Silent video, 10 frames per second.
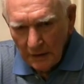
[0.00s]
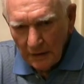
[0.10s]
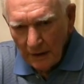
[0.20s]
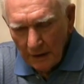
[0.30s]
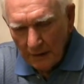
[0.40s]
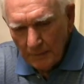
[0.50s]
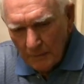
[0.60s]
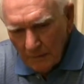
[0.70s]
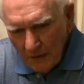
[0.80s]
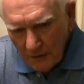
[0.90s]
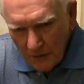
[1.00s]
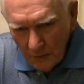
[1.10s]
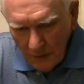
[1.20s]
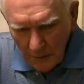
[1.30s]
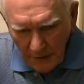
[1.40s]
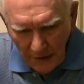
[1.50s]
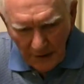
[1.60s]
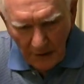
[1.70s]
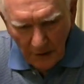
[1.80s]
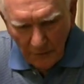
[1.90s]
And so when we dug
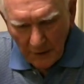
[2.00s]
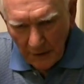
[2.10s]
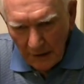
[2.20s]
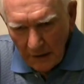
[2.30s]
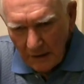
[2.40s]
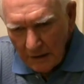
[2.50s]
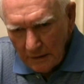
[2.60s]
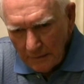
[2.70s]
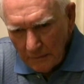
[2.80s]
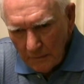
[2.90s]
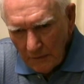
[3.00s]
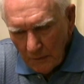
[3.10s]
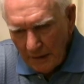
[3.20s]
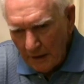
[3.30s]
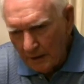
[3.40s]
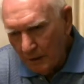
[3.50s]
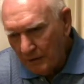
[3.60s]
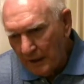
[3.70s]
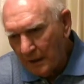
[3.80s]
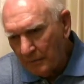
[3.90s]
in for the night, we had to go
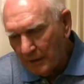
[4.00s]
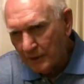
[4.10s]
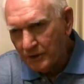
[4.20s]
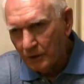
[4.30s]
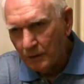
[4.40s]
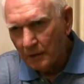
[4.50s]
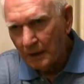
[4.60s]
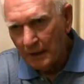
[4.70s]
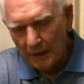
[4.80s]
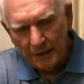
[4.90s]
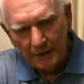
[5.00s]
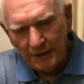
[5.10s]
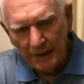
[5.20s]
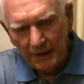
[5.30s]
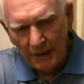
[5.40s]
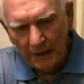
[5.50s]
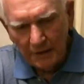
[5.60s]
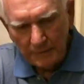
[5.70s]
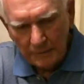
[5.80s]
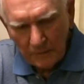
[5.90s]
down by the shoreline and dig in